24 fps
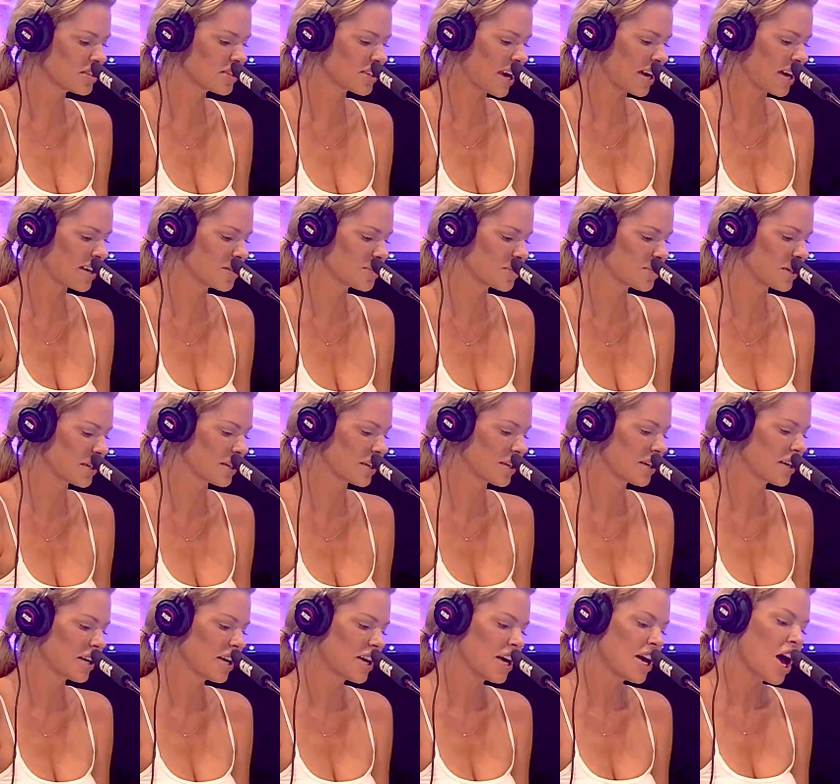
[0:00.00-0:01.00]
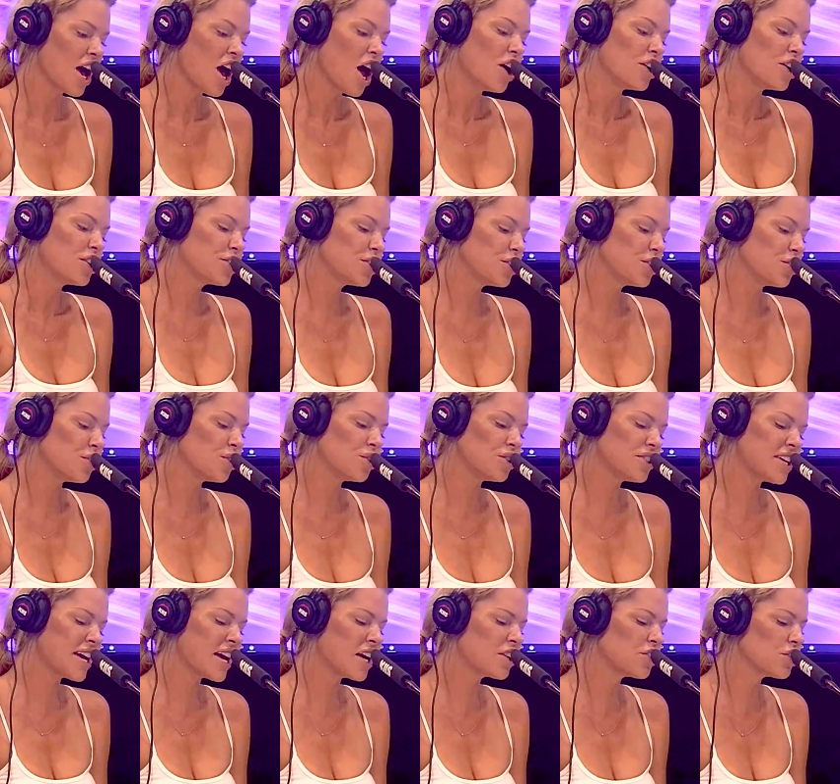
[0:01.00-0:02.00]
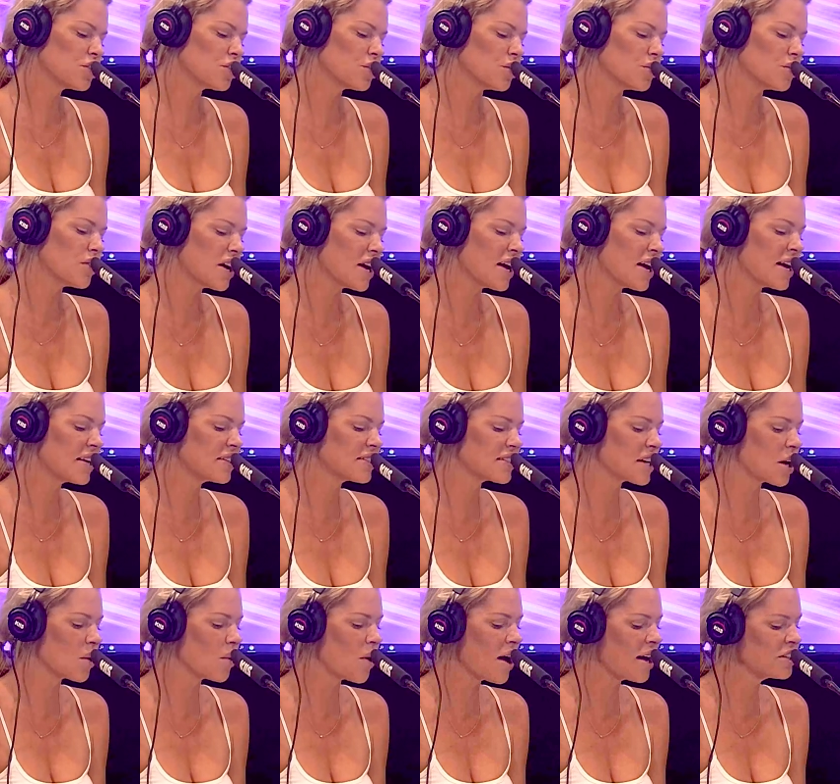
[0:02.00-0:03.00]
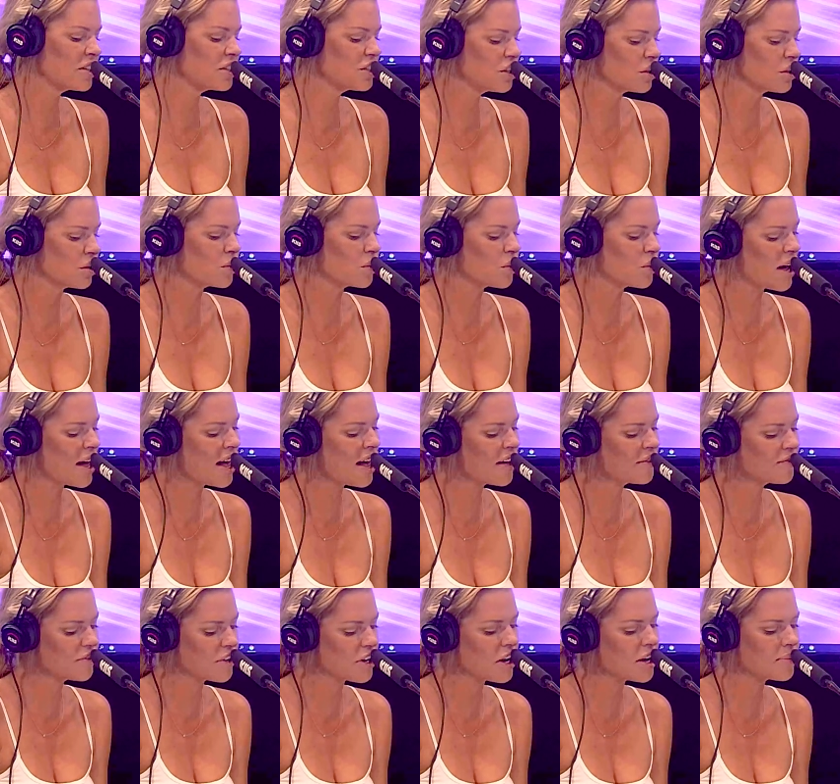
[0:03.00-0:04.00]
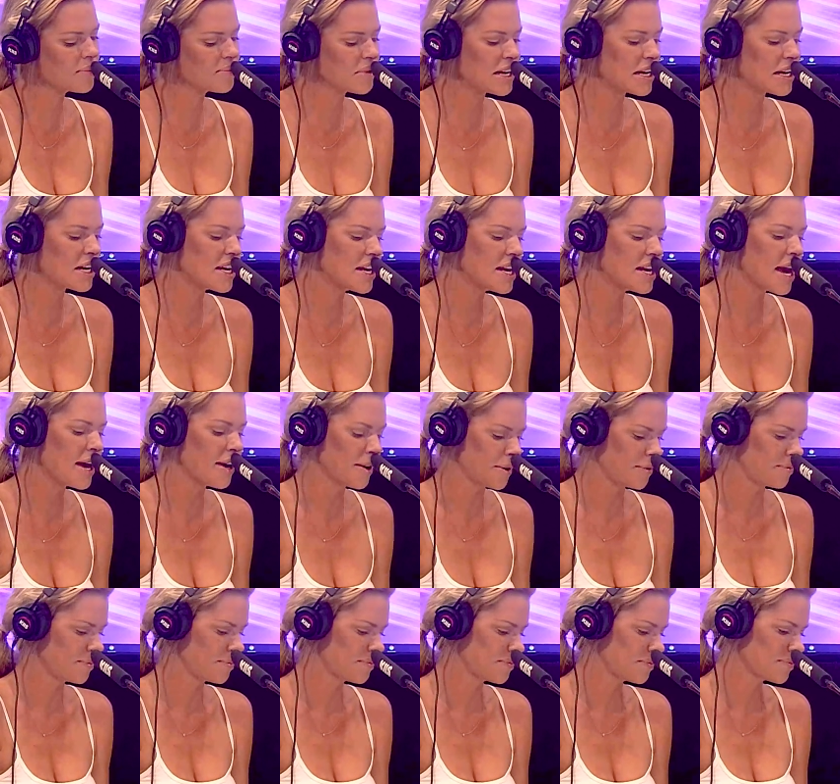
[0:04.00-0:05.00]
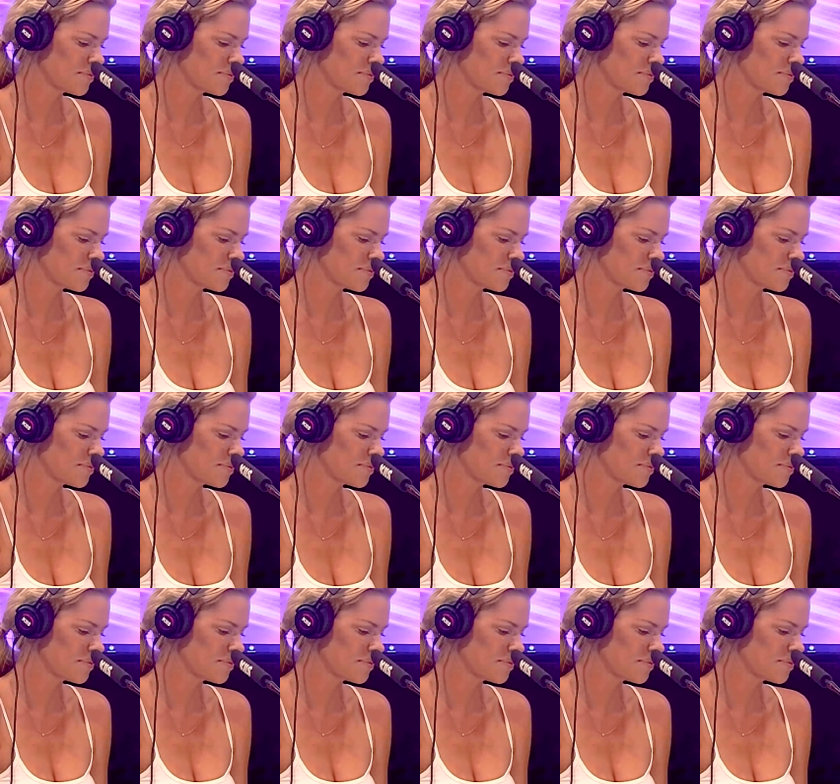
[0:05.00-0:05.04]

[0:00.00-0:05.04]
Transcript: Oh, this is Katie's bit. Too dangerous, what you want from me